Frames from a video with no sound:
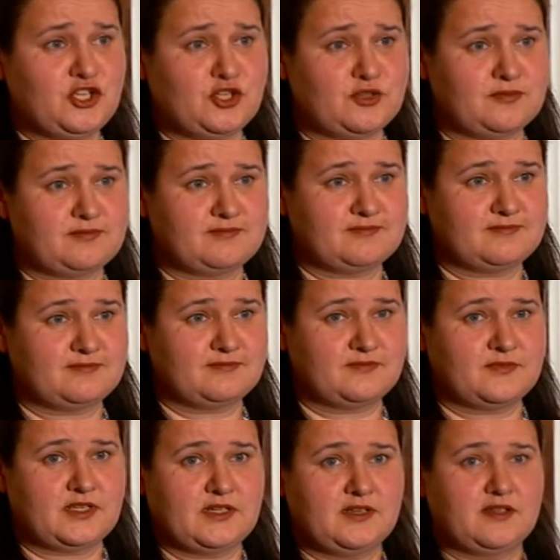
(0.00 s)
Thank you. Thank you,
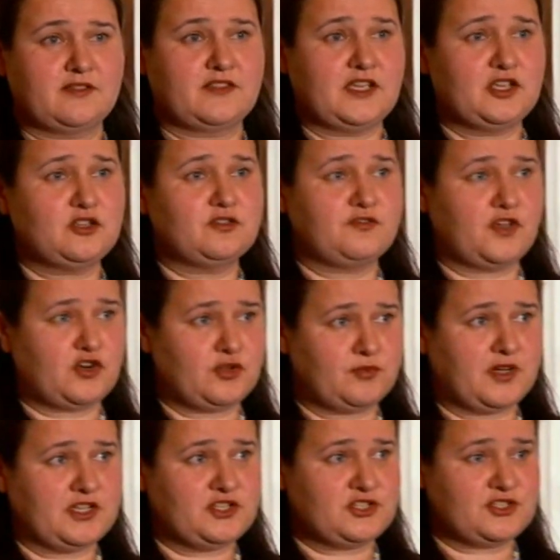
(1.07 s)
Thank you
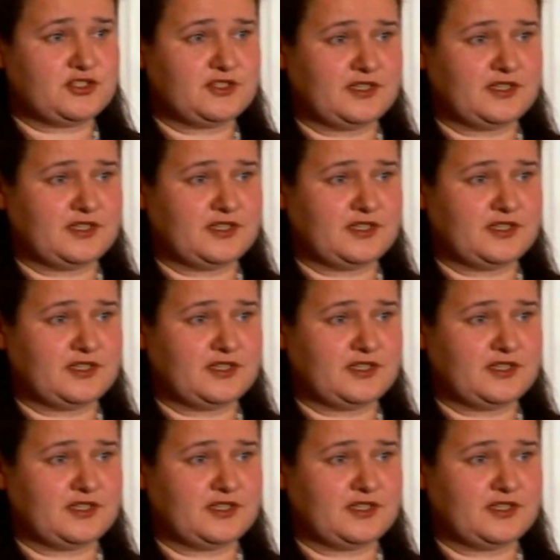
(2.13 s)
very much,